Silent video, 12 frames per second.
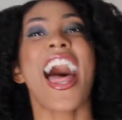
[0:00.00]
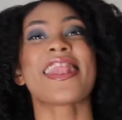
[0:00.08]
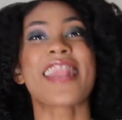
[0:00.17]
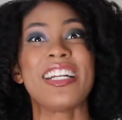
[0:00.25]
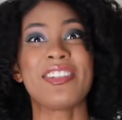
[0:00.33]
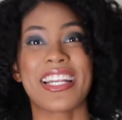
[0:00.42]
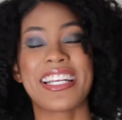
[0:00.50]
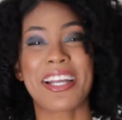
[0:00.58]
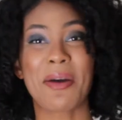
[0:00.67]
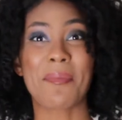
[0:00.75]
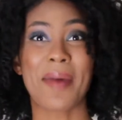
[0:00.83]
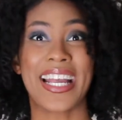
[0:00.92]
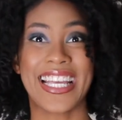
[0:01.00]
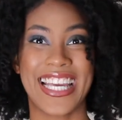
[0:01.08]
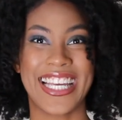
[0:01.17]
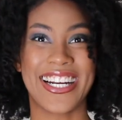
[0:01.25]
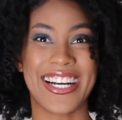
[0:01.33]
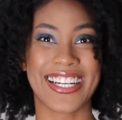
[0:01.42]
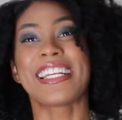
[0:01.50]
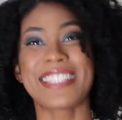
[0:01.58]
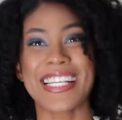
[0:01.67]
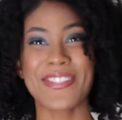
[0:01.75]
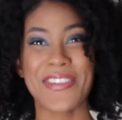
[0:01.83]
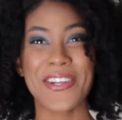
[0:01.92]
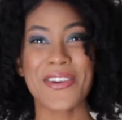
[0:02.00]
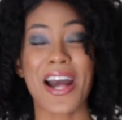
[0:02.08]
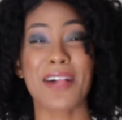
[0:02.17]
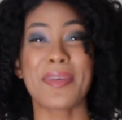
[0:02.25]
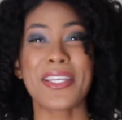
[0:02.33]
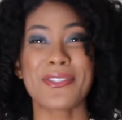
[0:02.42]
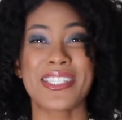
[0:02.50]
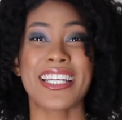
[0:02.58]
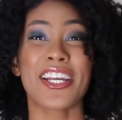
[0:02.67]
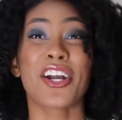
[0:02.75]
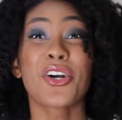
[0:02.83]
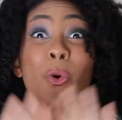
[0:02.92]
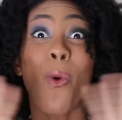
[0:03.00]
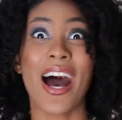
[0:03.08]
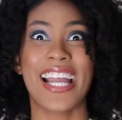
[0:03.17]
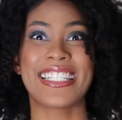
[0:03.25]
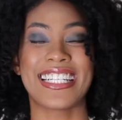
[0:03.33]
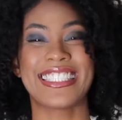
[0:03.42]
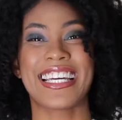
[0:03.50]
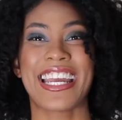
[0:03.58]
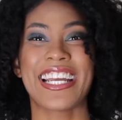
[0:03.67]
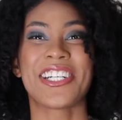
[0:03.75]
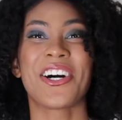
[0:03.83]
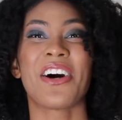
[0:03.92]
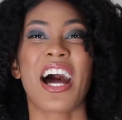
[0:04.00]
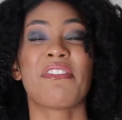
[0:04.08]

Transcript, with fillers: and then you can come back here. In this video, I'll be using a guide that I call